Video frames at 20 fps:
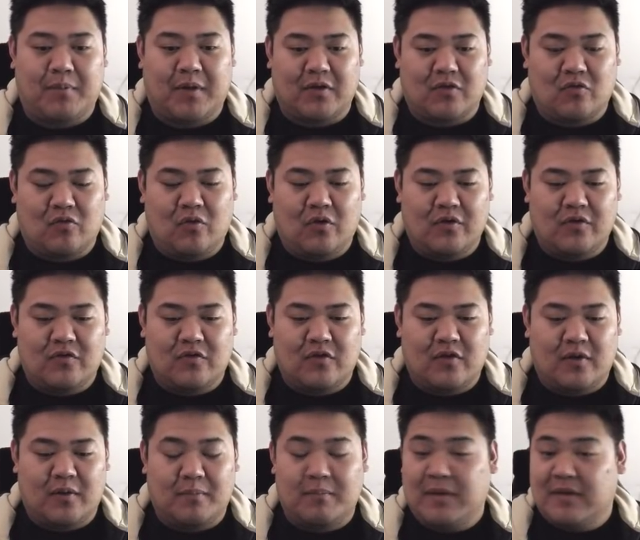But towards
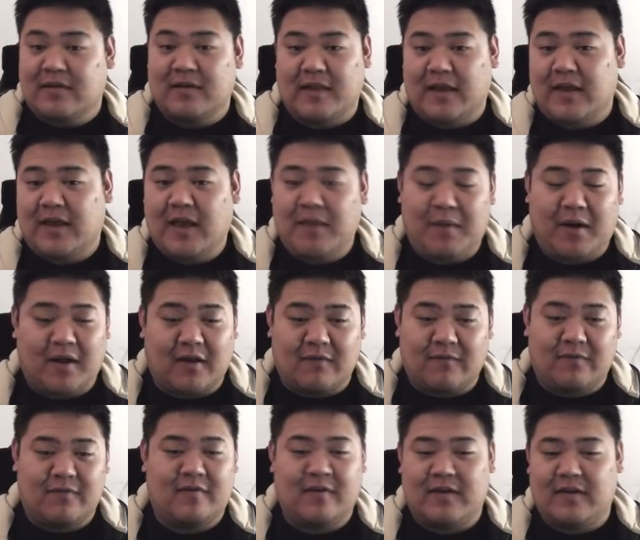the mid to late game, I
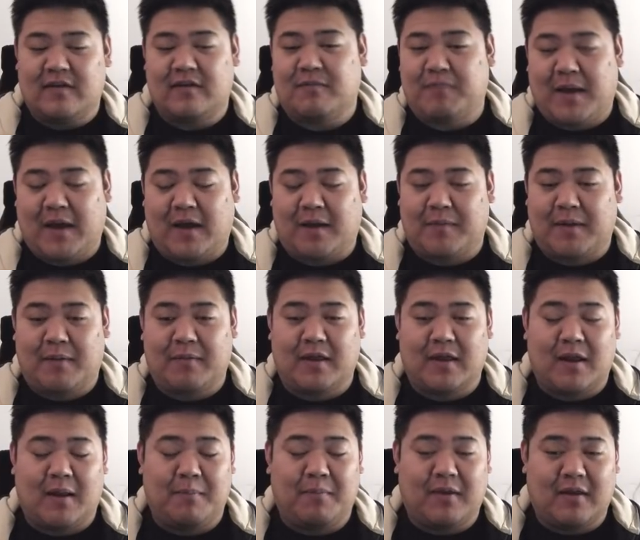could see this backup coming
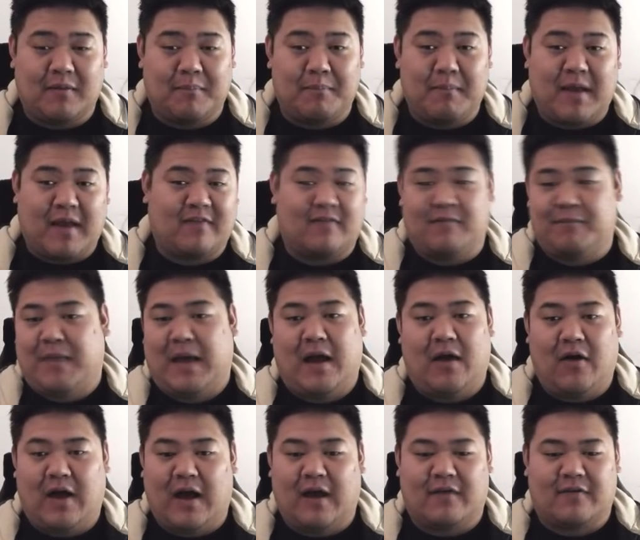in and being a massive
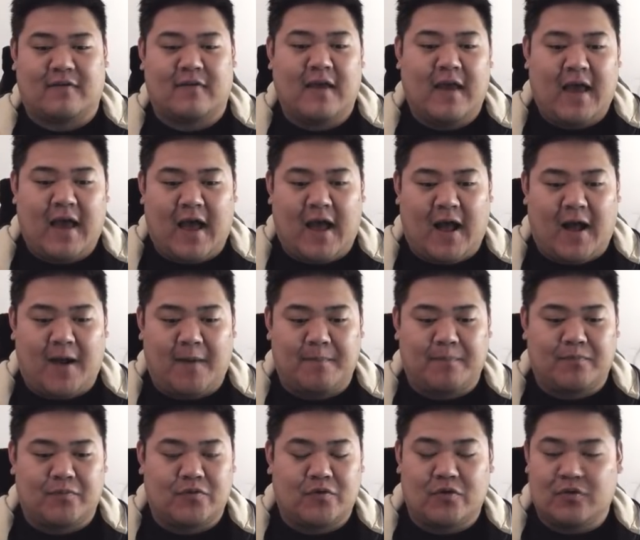powerhouse
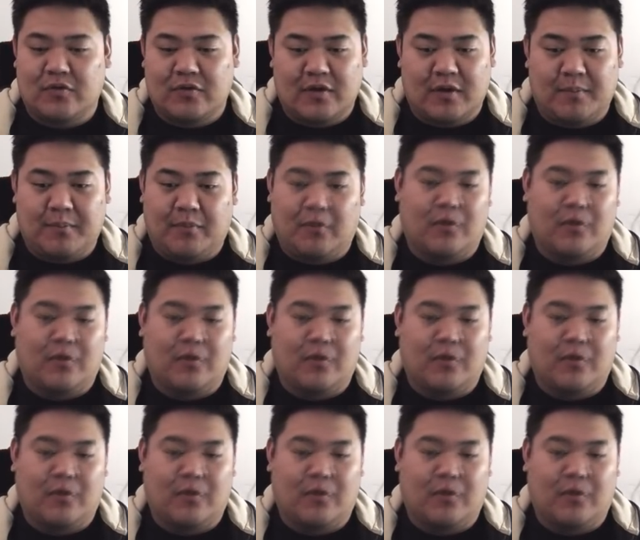to the